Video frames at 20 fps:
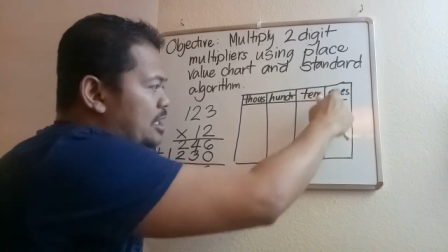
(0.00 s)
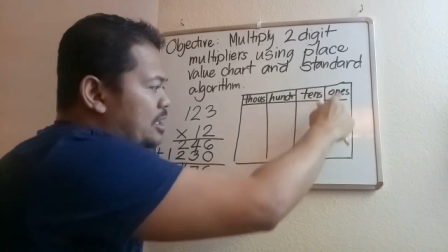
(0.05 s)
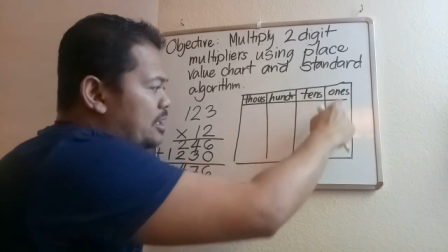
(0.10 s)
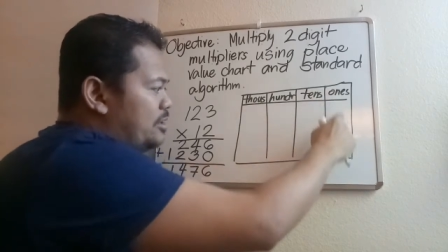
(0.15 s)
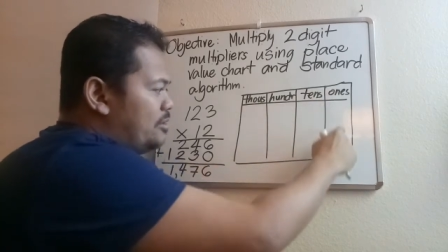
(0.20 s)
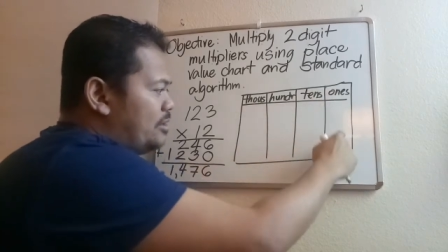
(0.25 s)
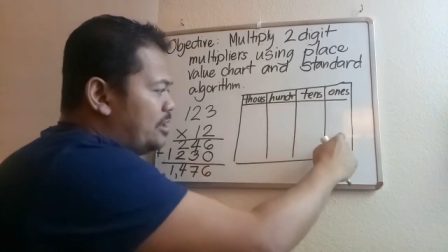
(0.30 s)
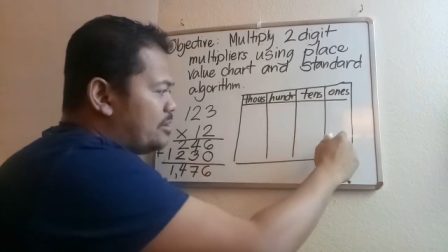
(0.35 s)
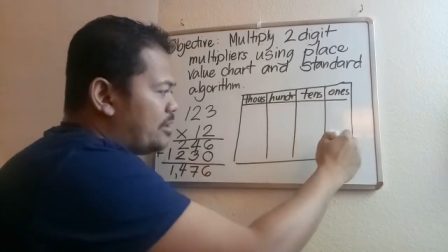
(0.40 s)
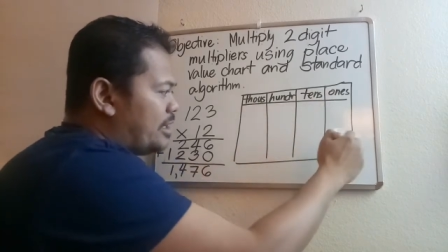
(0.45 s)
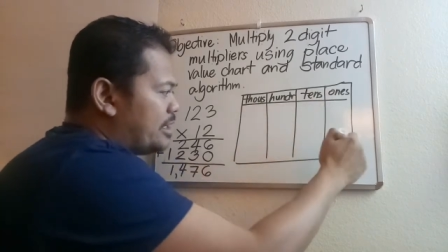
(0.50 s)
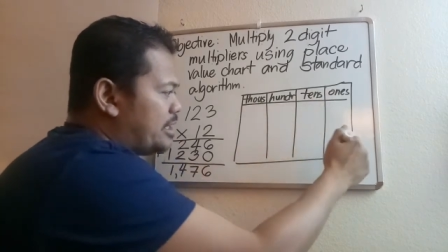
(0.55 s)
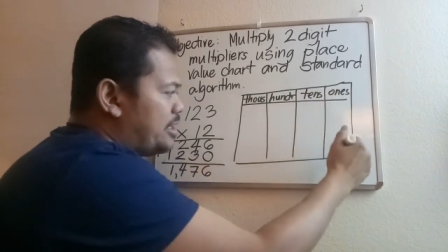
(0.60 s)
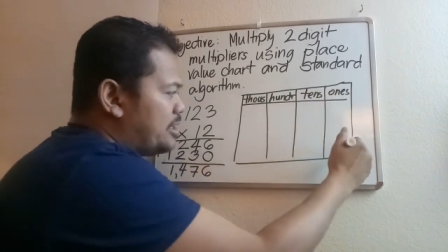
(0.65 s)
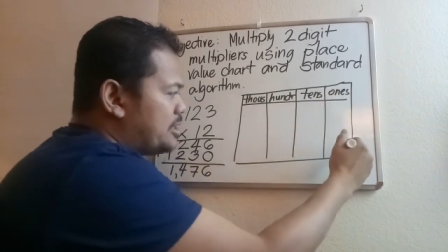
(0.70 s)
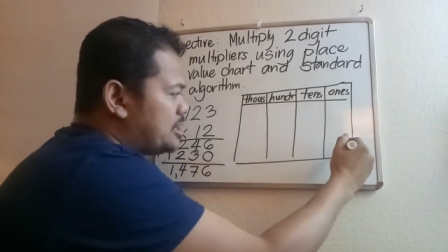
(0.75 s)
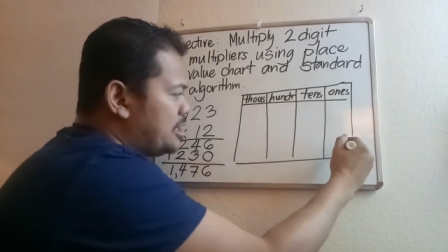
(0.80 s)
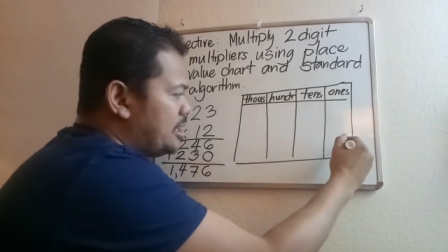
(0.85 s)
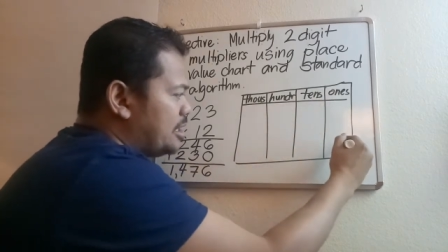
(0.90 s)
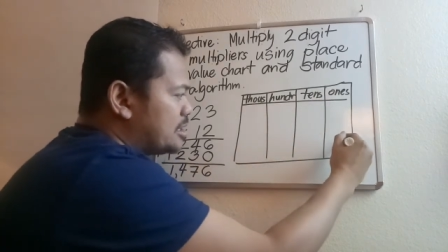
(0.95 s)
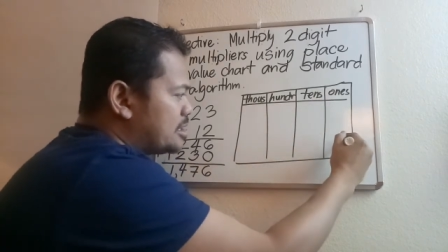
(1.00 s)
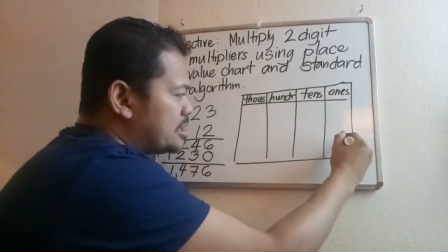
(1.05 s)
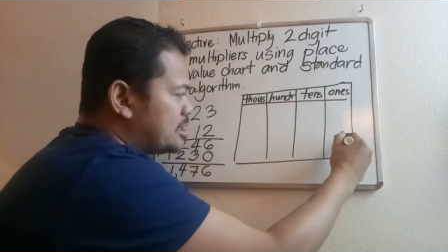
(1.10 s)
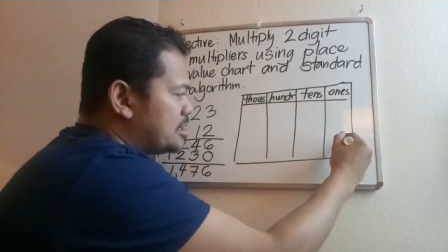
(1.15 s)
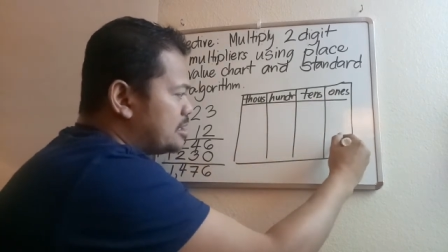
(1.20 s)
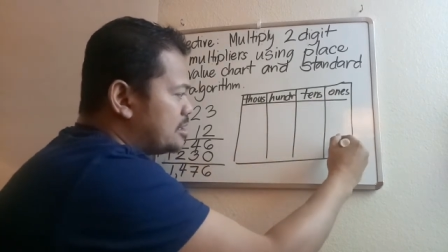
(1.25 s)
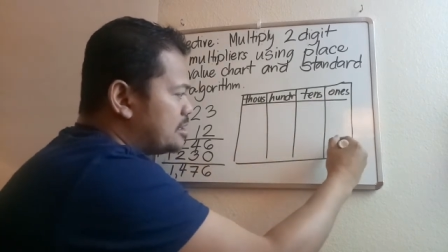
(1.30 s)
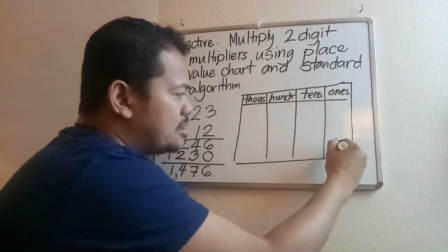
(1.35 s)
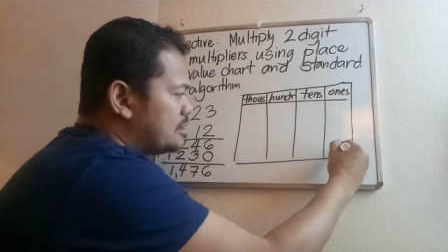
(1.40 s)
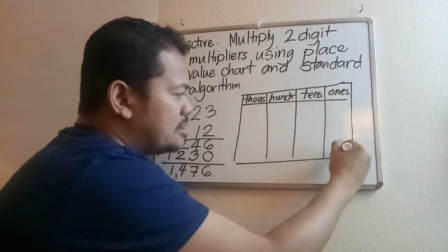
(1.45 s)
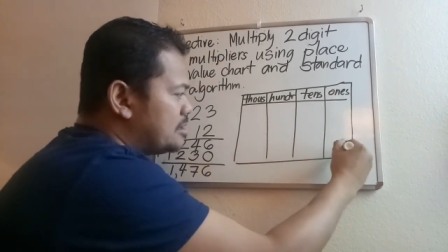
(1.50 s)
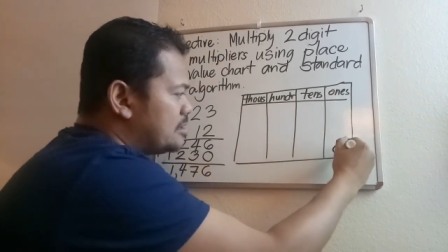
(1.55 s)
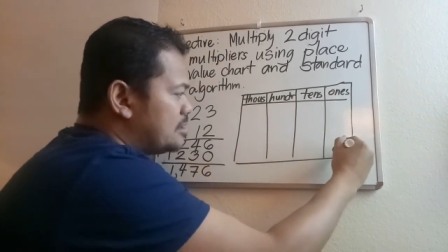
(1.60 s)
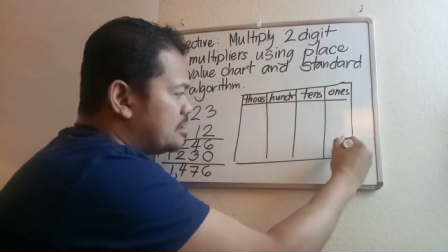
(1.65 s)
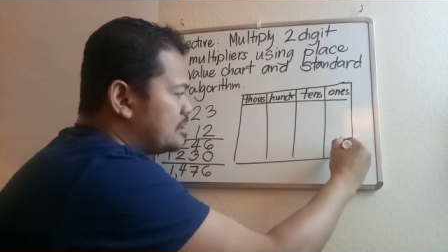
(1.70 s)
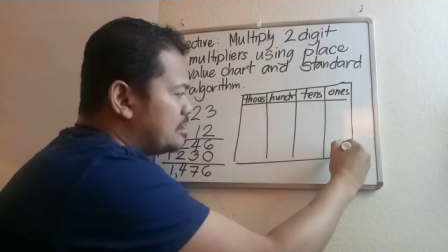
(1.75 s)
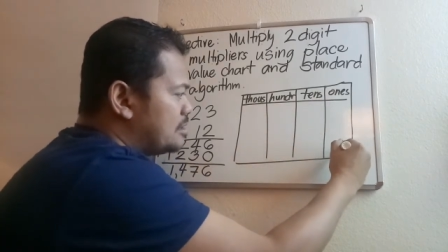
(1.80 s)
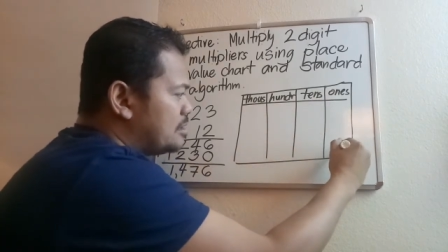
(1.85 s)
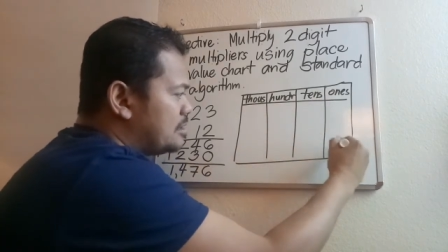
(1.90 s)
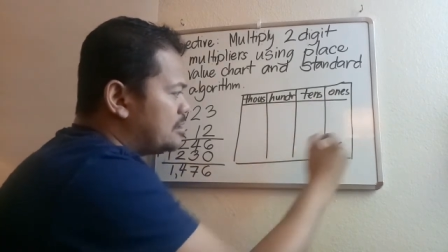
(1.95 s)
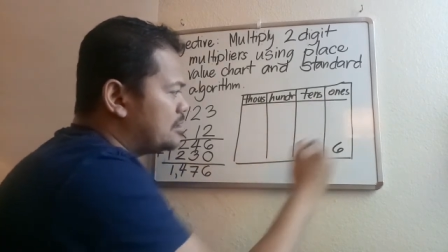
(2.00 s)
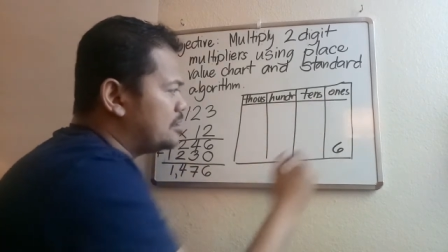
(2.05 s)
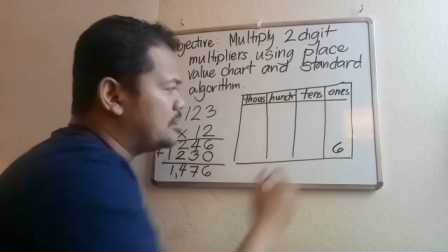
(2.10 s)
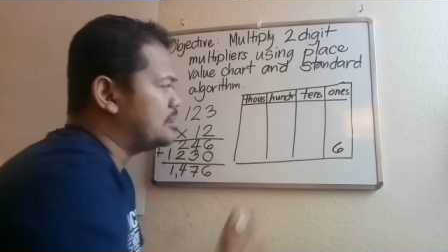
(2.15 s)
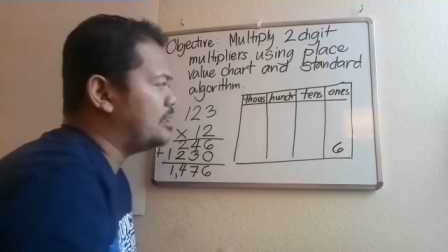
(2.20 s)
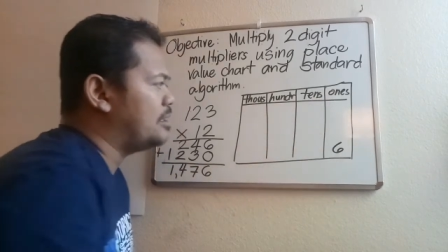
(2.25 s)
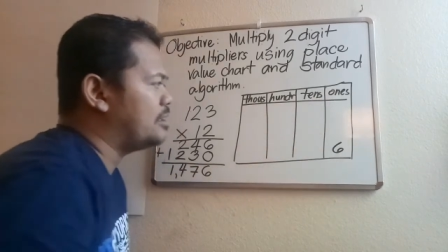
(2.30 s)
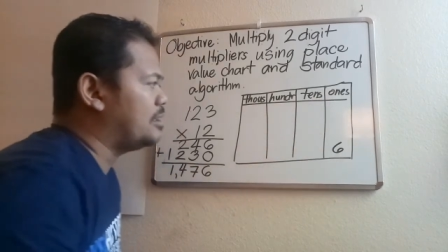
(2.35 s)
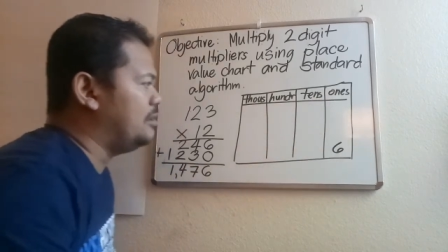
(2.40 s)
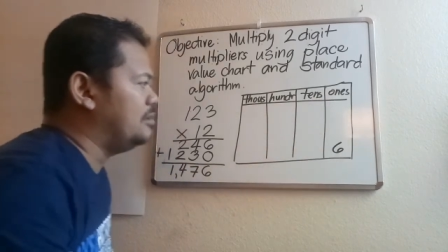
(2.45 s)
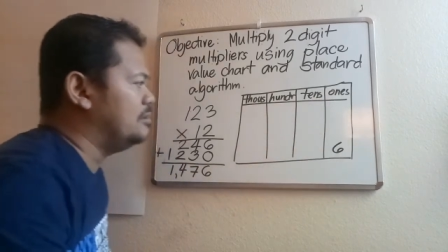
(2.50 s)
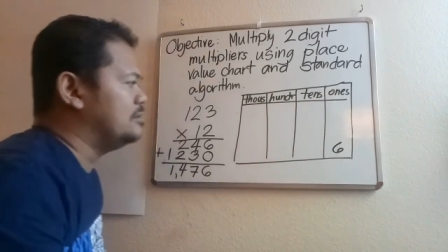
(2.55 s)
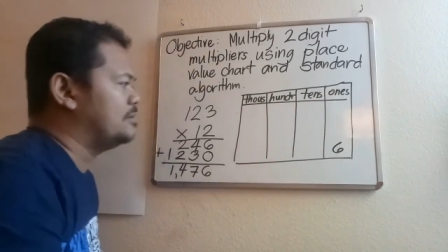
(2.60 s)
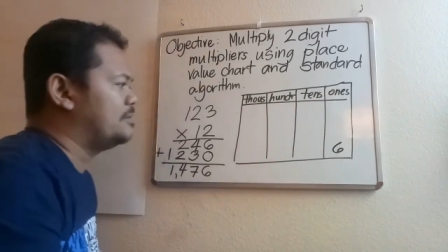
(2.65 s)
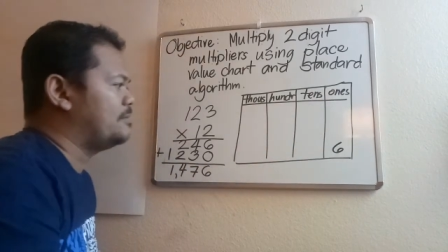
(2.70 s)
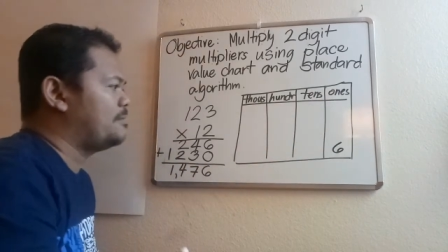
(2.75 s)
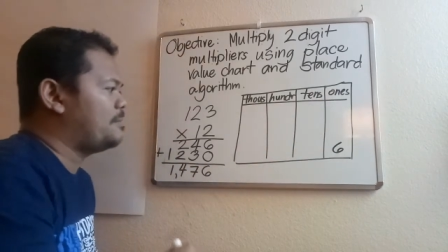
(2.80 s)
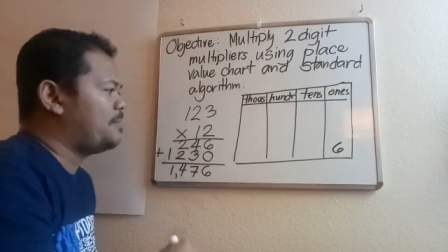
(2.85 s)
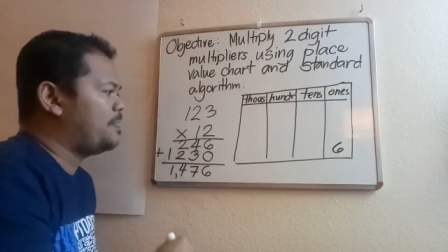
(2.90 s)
You're going to write here 6. There you go.